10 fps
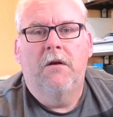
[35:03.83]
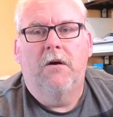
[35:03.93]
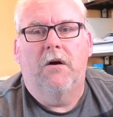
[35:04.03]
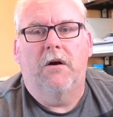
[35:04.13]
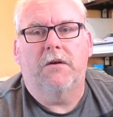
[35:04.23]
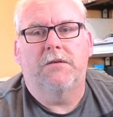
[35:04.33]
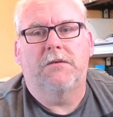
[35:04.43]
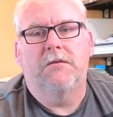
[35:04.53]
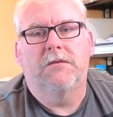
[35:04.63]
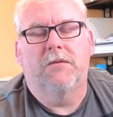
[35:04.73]

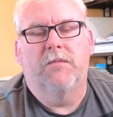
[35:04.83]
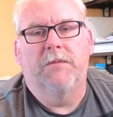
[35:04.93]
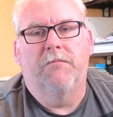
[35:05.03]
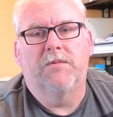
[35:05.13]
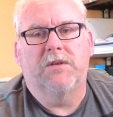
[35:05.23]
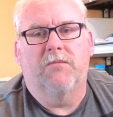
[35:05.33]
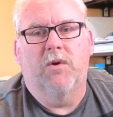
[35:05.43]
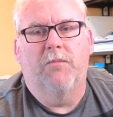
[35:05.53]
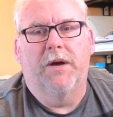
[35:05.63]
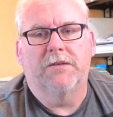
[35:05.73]
hooks, some
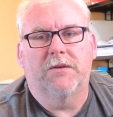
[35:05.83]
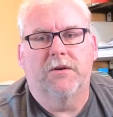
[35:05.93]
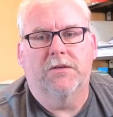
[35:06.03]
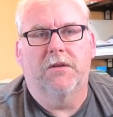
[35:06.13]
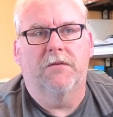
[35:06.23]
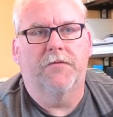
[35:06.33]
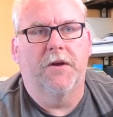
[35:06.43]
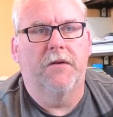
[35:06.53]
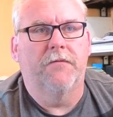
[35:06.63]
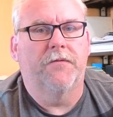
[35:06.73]
robust hooks on the
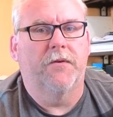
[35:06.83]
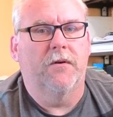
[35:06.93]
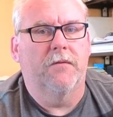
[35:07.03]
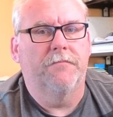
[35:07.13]
front for